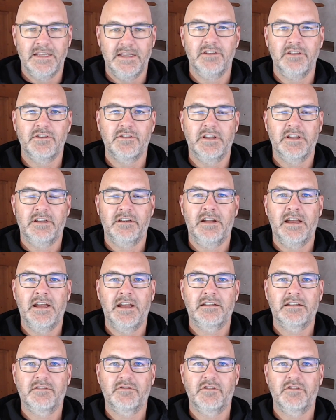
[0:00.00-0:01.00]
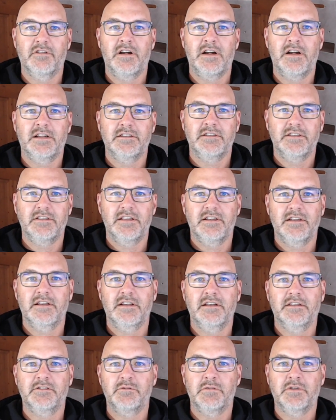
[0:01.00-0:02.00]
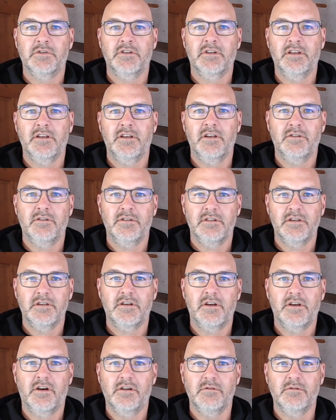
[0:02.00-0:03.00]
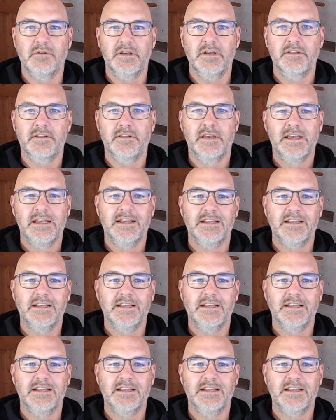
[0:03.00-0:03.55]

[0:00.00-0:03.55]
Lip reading: your interactive garage that a customer can go to the cart with